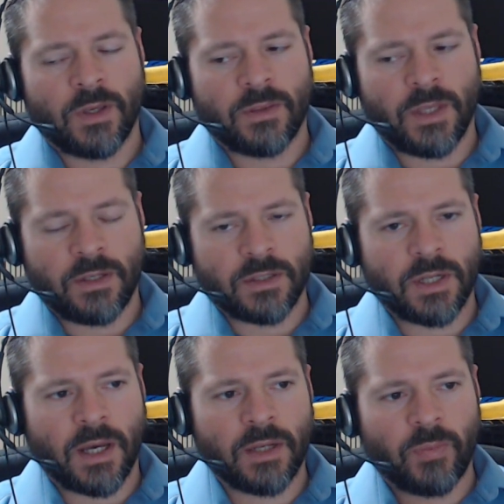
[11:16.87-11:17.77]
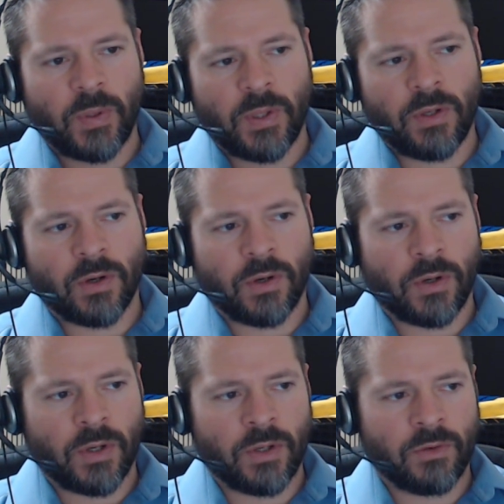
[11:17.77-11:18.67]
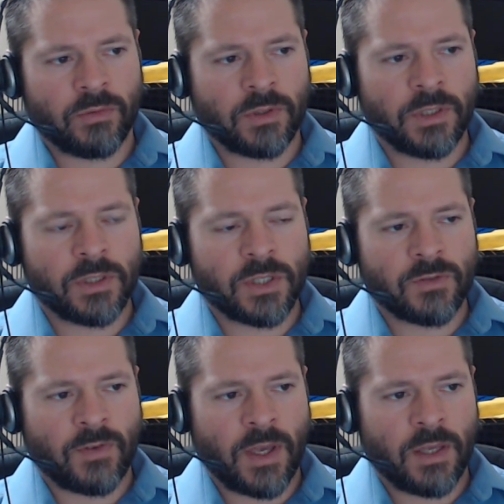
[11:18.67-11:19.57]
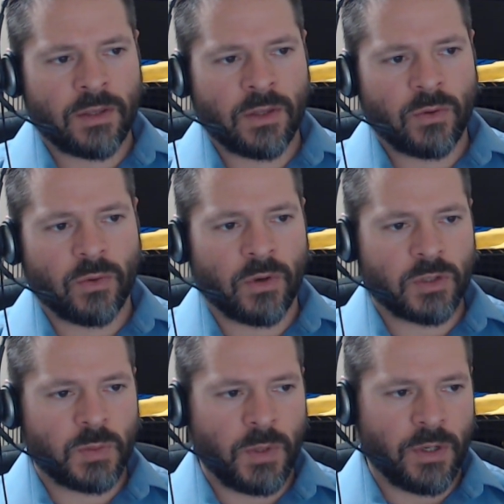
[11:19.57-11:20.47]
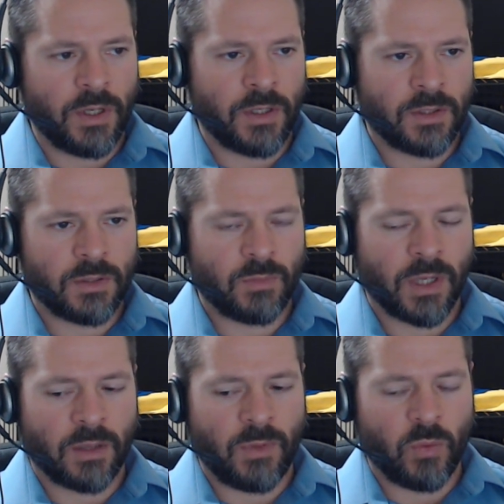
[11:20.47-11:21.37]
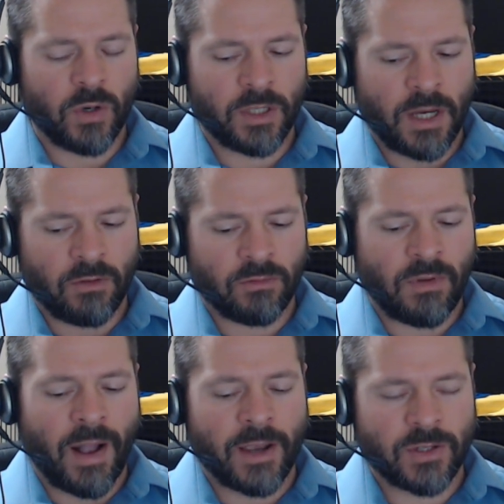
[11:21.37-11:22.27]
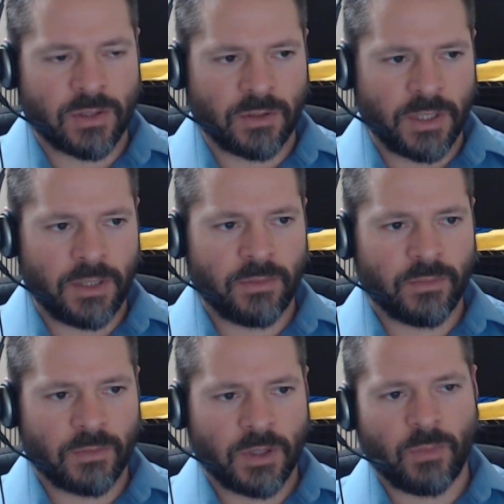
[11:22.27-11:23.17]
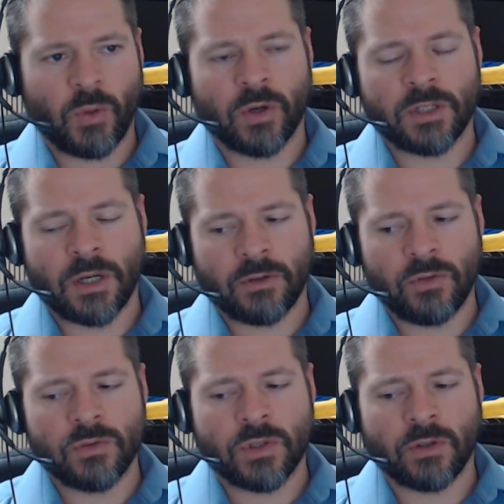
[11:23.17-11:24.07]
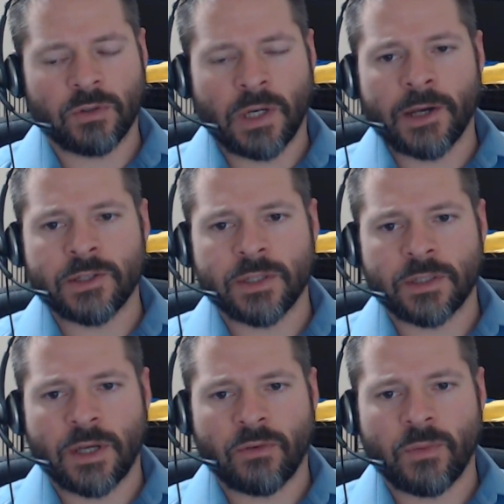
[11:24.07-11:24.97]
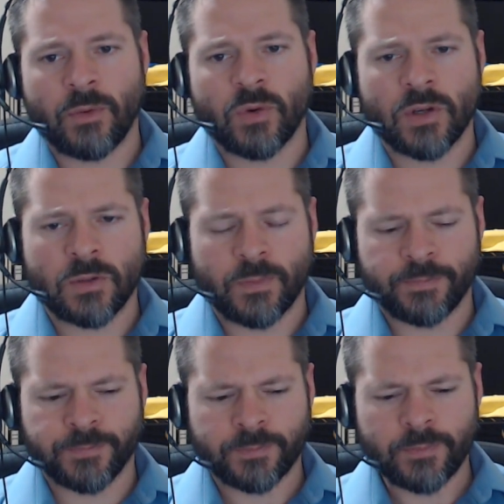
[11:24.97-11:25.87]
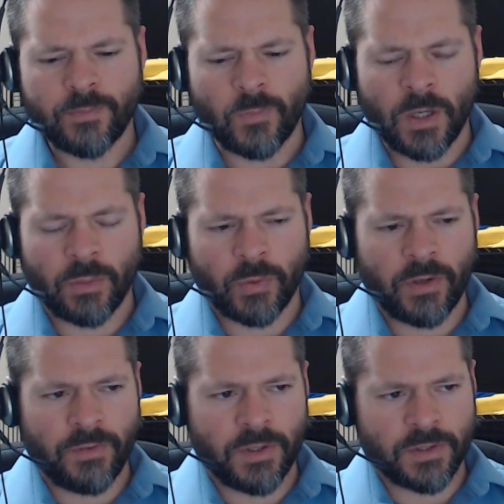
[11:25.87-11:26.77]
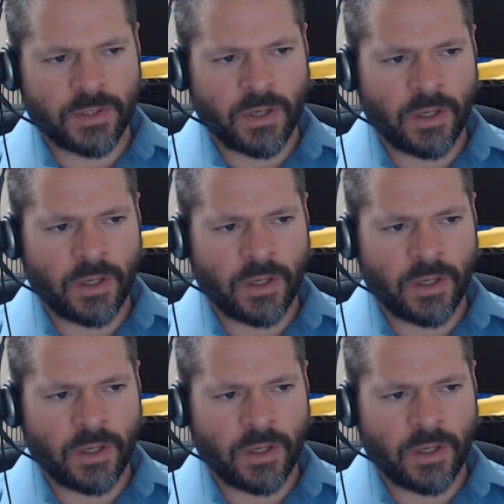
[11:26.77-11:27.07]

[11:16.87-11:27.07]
that does not depend on religious faith or experience, but can be worked out rationally. It can be worked out using logic. Now, remember us in a previous